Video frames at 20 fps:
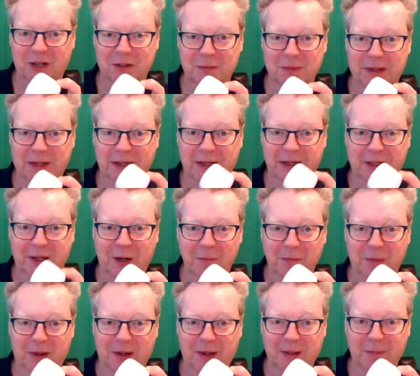Trust me,
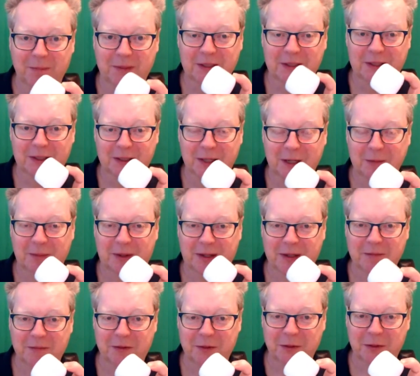go buy them. Go
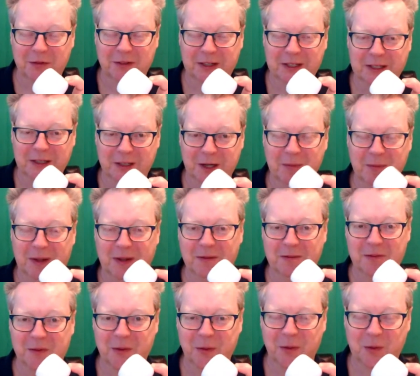buy them for your friend. Go
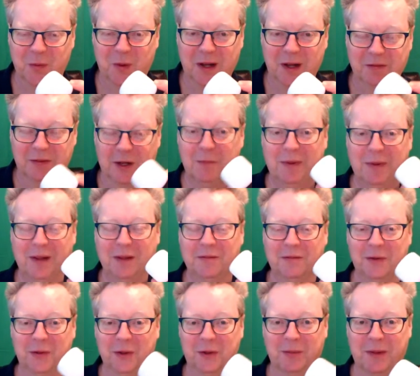buy them for your wife. Go
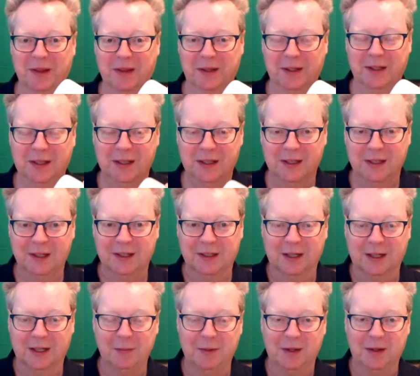buy them for your mother.
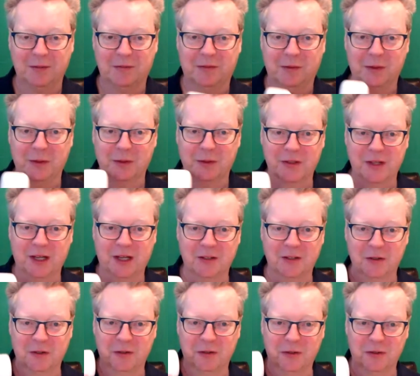Go buy them for your
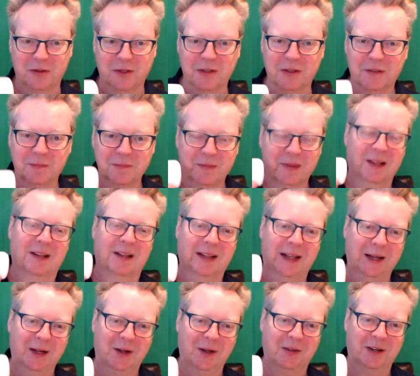sons, your daughters.
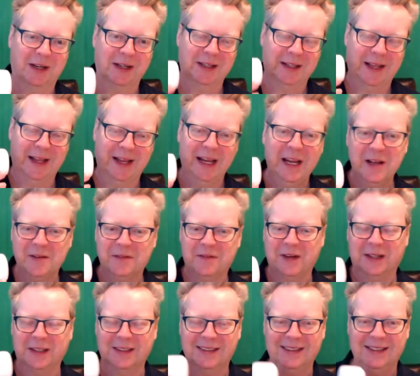They are great. They're
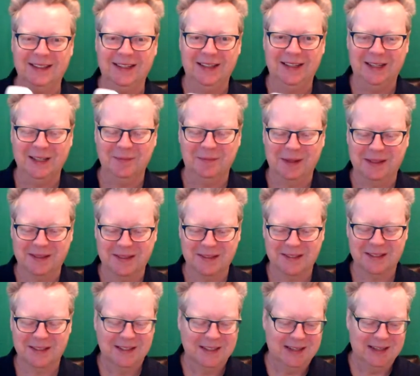EarFun
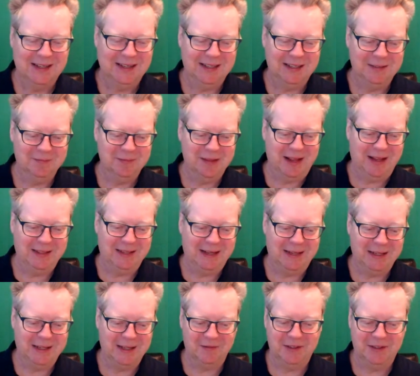earbuds, um,
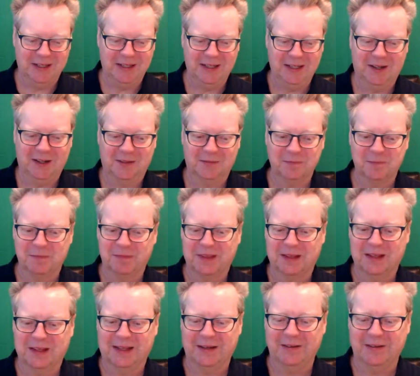and they really are.
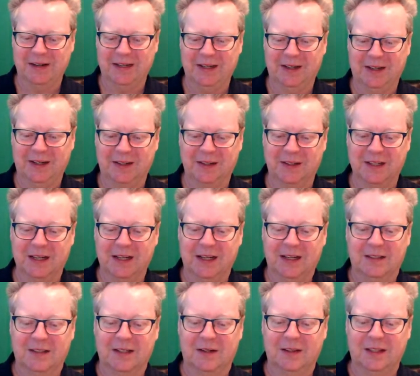They really are good.
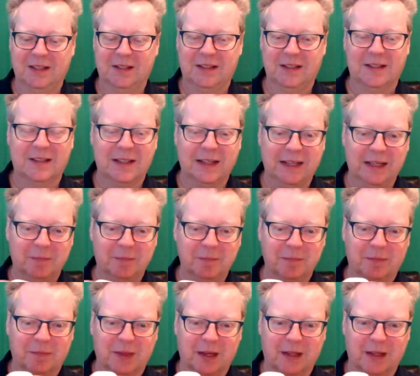So this is
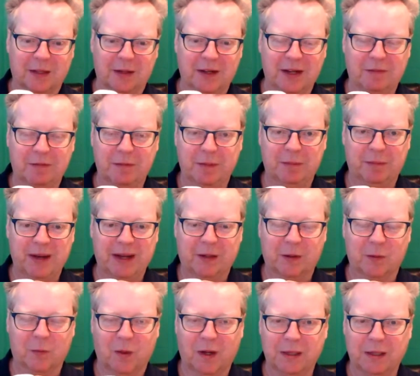the. They can have them in
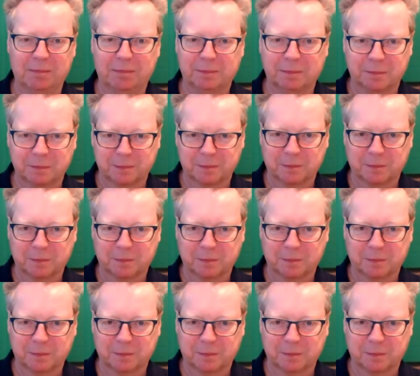black and white,